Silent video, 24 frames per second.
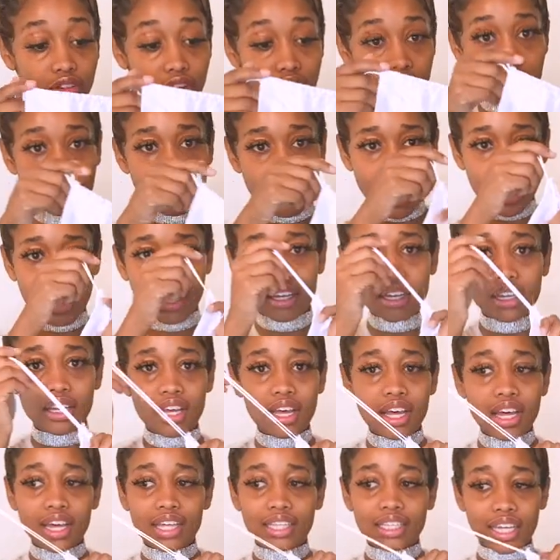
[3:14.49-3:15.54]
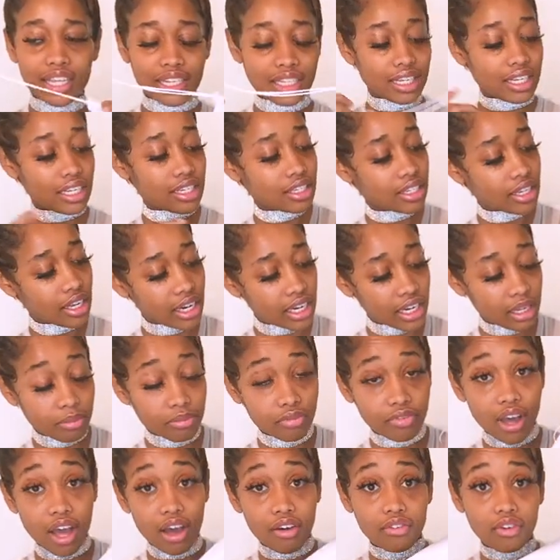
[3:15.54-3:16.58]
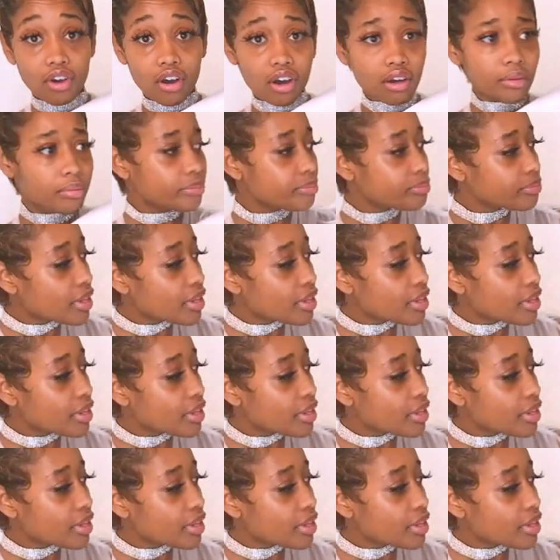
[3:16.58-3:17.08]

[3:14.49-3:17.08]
dust bag that says Gleam Forever,